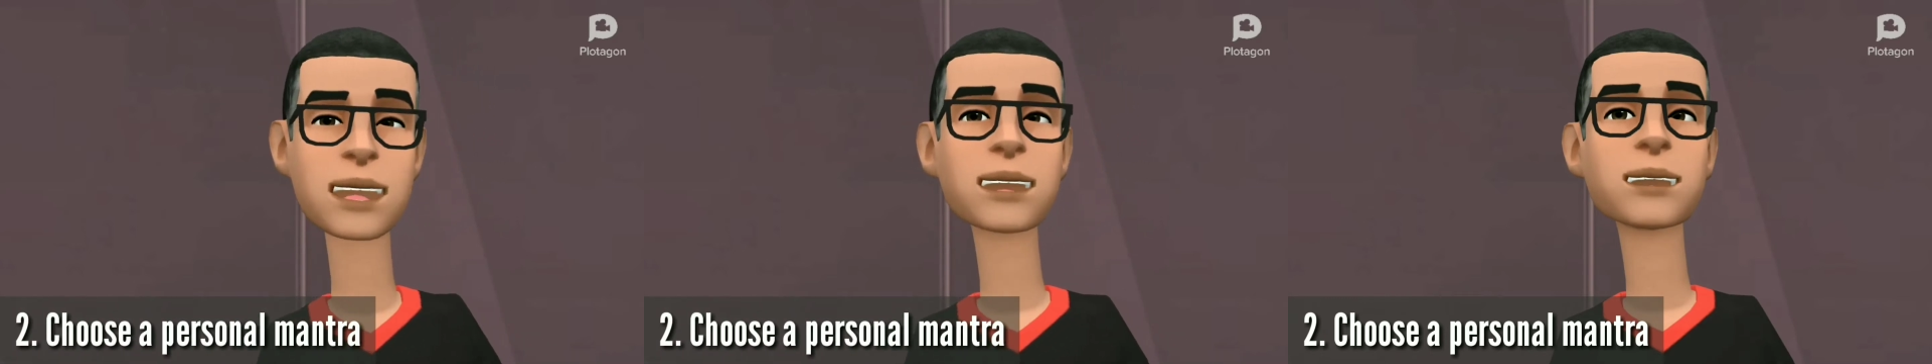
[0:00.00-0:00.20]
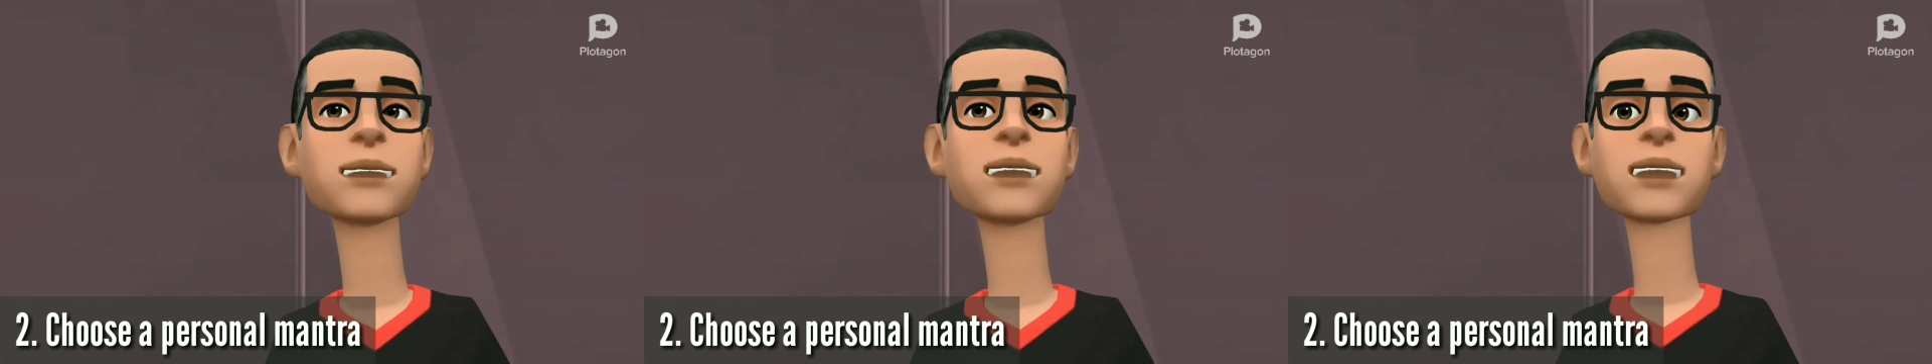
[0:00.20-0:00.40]

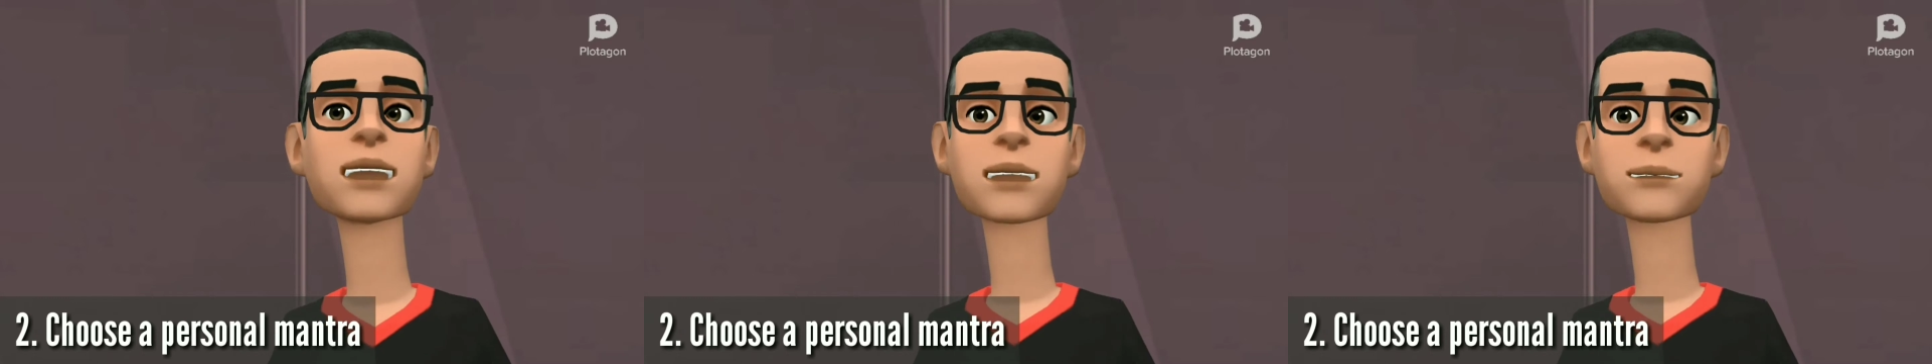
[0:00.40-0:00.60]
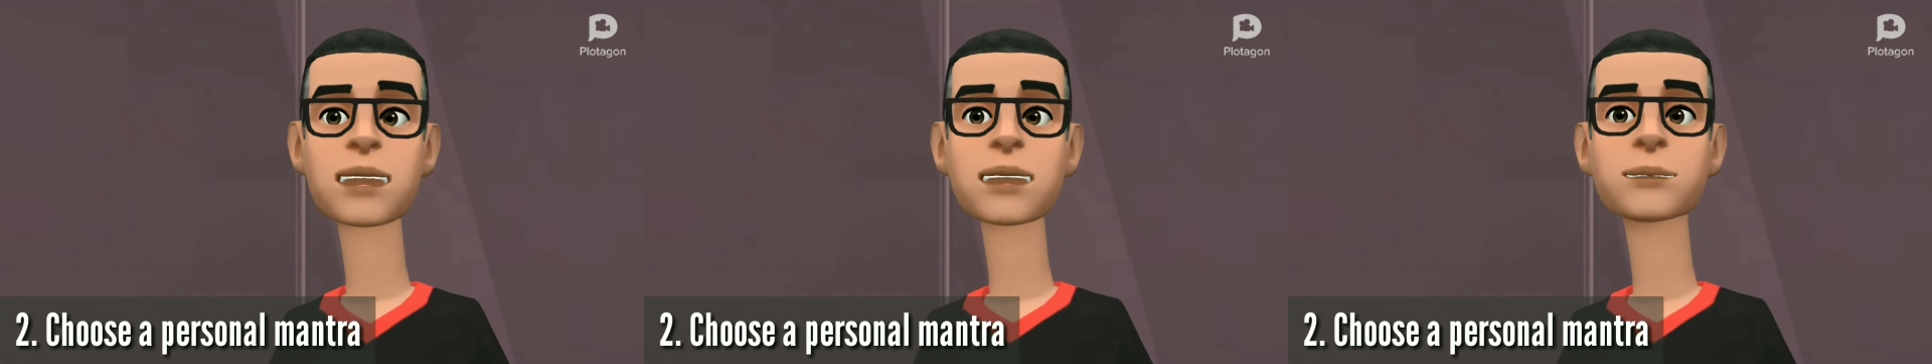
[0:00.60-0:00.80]
What
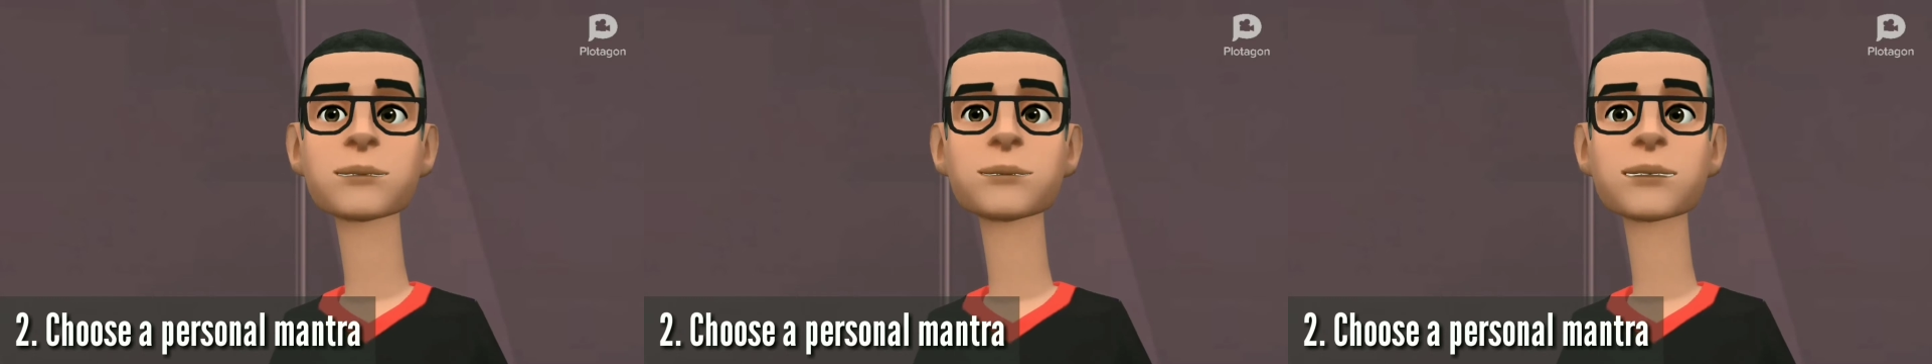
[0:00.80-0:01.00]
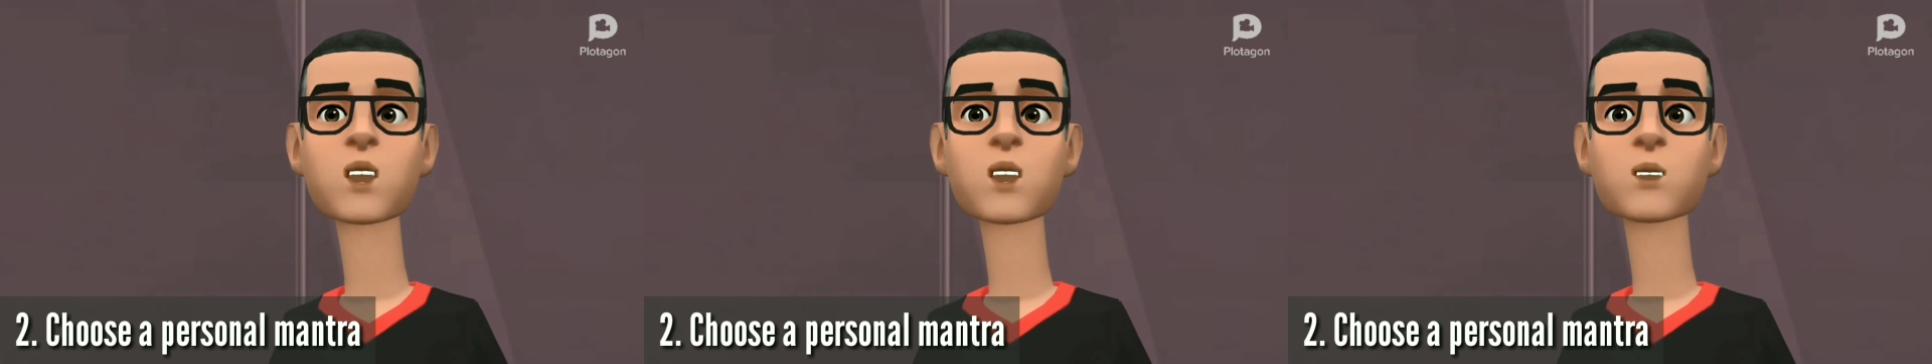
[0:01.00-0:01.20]
statement
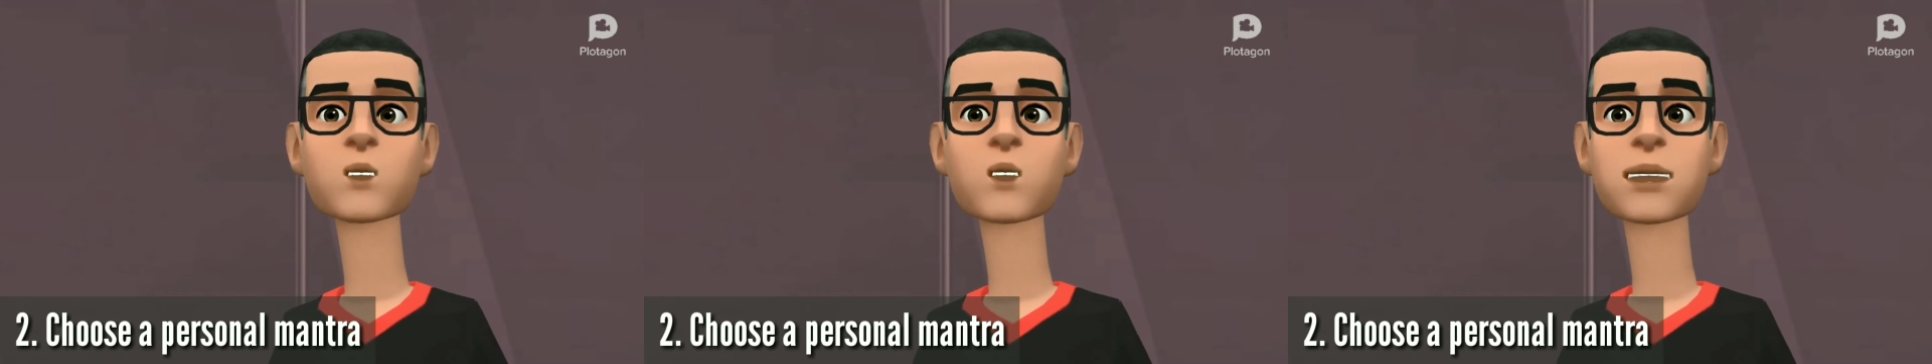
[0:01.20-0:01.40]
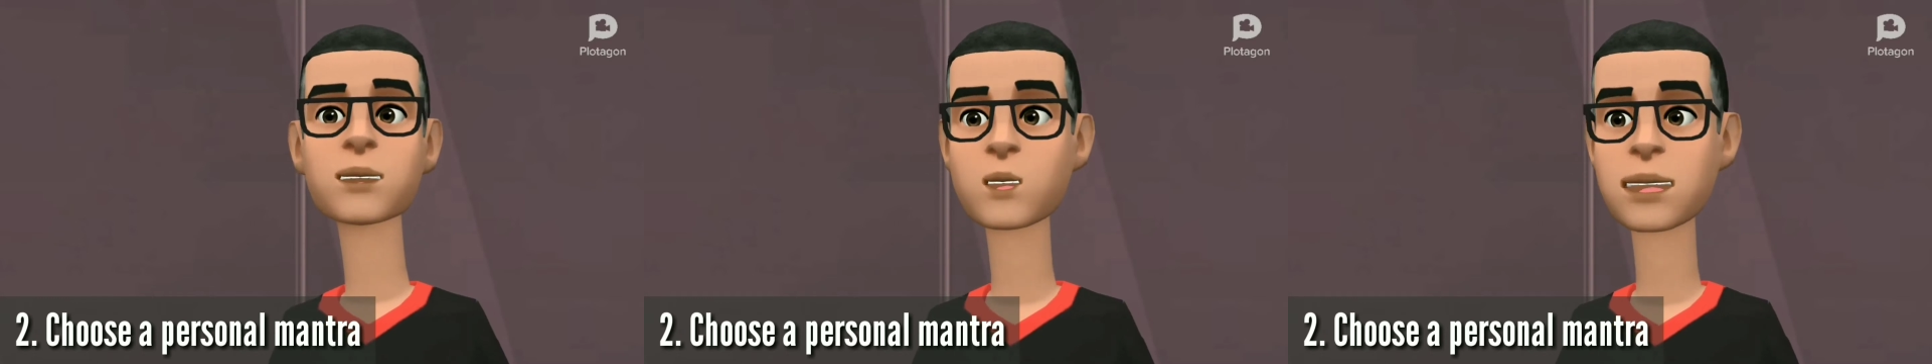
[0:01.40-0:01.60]
or
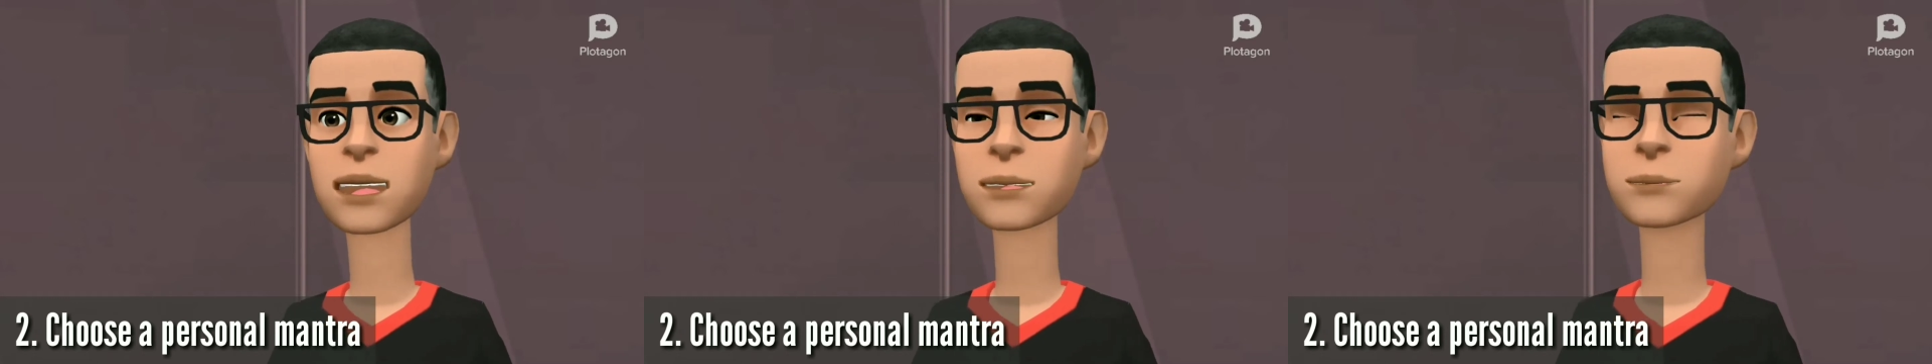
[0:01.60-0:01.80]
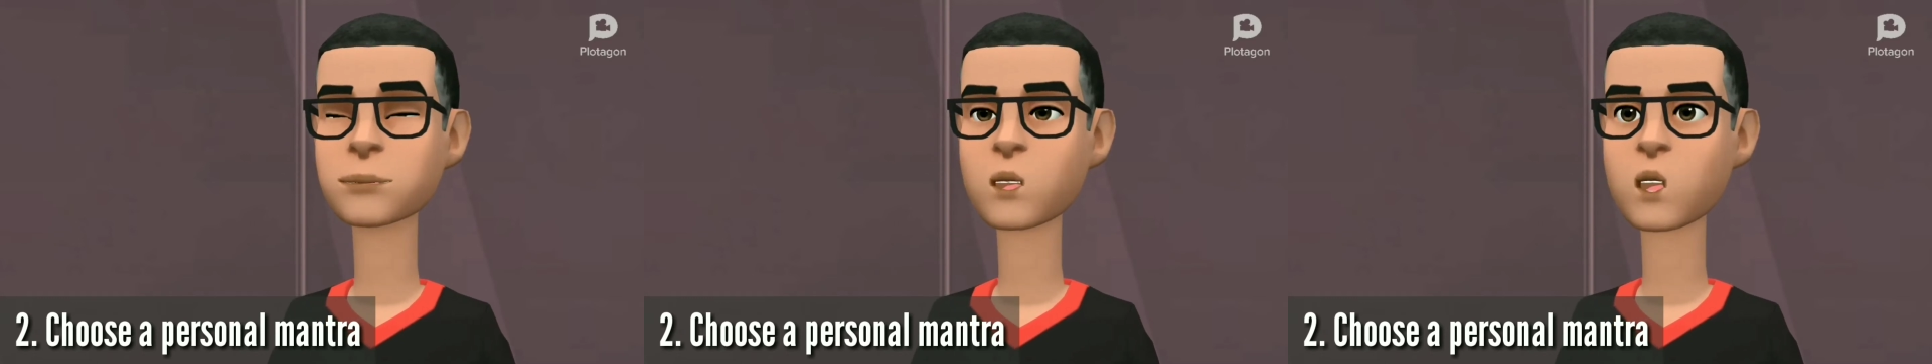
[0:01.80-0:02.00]

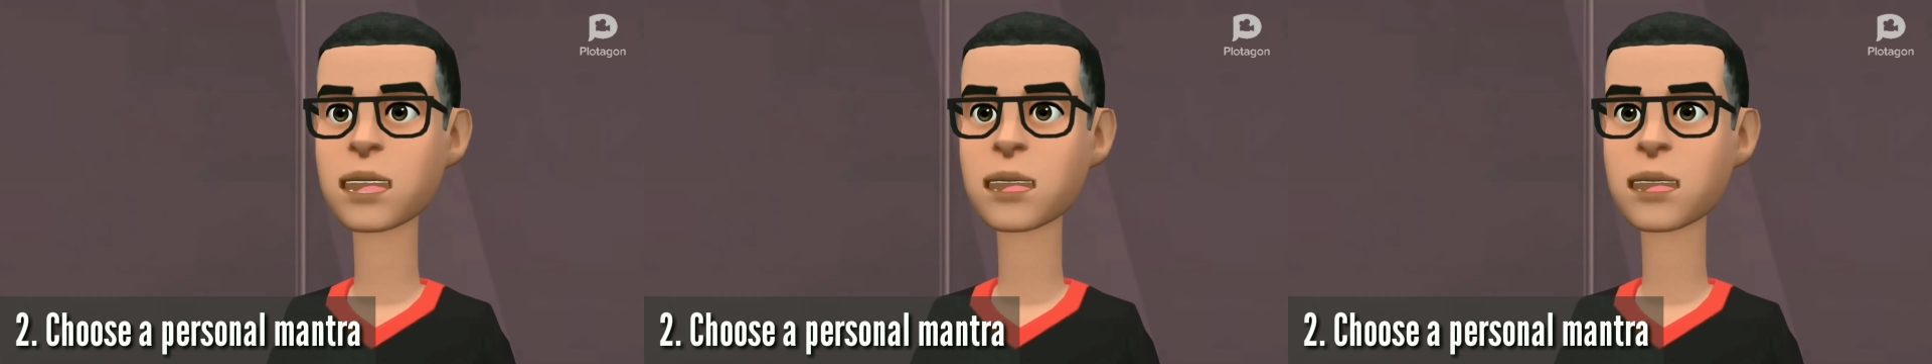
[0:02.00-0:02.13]
slogan